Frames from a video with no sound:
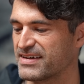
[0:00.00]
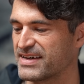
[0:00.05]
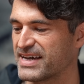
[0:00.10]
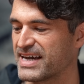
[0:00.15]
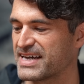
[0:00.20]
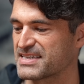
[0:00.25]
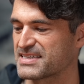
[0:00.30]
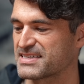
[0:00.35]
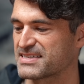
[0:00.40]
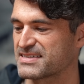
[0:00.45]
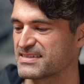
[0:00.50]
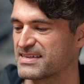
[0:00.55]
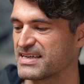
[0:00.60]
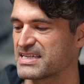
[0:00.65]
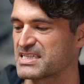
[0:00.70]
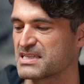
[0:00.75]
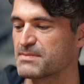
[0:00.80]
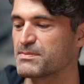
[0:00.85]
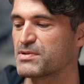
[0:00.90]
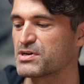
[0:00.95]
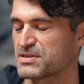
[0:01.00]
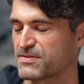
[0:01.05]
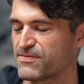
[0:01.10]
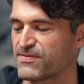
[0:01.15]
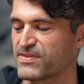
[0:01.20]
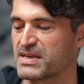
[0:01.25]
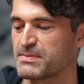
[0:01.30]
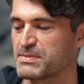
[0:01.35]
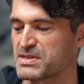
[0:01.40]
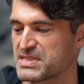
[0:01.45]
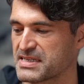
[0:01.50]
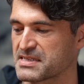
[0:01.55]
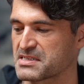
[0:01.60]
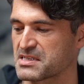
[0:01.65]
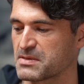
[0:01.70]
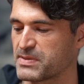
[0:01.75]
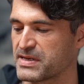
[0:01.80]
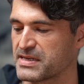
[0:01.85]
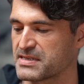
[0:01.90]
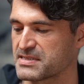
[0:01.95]
It has it's the most famous
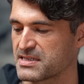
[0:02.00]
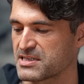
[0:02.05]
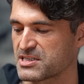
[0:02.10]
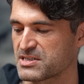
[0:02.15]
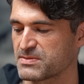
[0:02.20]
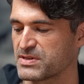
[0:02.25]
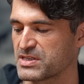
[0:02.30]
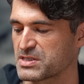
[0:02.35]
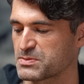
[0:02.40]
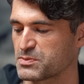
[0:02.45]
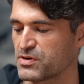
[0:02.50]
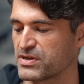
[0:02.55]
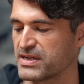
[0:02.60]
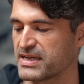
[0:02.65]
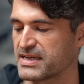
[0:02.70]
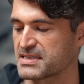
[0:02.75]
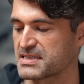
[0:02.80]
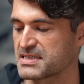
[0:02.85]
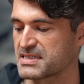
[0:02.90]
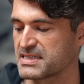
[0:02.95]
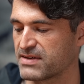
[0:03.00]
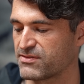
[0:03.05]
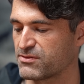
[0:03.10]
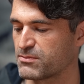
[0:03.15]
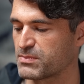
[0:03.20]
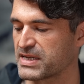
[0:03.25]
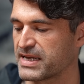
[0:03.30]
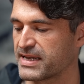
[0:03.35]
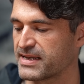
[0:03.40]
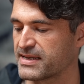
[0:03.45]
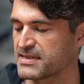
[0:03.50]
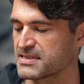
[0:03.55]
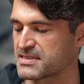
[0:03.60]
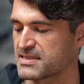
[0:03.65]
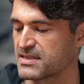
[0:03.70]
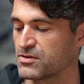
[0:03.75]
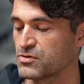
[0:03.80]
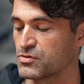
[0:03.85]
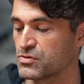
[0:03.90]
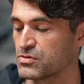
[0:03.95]
exoplanet system at this point. It has seven
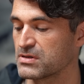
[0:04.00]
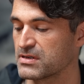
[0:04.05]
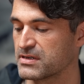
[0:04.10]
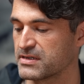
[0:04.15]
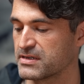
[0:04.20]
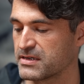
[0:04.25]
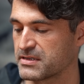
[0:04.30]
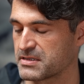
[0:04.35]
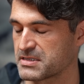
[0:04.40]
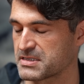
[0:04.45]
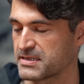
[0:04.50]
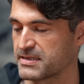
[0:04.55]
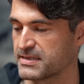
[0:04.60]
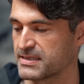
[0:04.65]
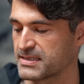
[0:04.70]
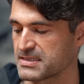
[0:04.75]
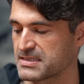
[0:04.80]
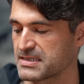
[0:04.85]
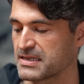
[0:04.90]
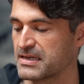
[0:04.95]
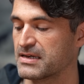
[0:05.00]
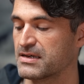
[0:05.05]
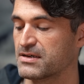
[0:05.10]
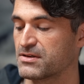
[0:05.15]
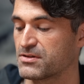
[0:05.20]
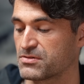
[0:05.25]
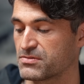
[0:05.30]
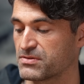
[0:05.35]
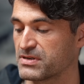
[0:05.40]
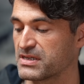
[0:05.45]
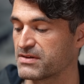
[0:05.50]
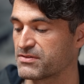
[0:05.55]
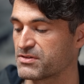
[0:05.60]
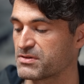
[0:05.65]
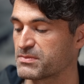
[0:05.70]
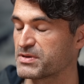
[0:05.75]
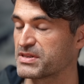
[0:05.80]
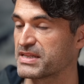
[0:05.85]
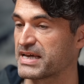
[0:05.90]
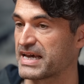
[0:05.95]
planets. They're all Earth size. Three of
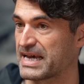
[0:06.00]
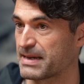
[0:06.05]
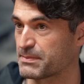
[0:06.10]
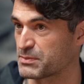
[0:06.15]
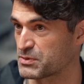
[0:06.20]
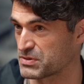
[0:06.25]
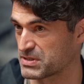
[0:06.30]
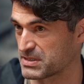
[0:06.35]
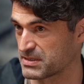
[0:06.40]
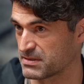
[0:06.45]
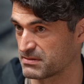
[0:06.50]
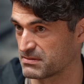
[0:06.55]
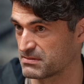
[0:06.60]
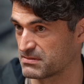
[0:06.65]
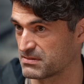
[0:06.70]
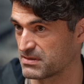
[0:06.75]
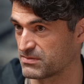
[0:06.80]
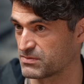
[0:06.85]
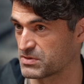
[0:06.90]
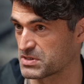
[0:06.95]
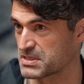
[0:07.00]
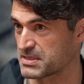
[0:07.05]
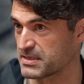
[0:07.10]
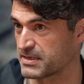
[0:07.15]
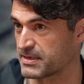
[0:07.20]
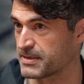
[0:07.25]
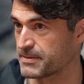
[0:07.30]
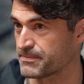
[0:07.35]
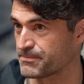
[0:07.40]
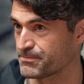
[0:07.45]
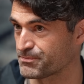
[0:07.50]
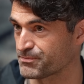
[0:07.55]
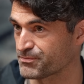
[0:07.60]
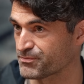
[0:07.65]
them in the habitable zone of the star.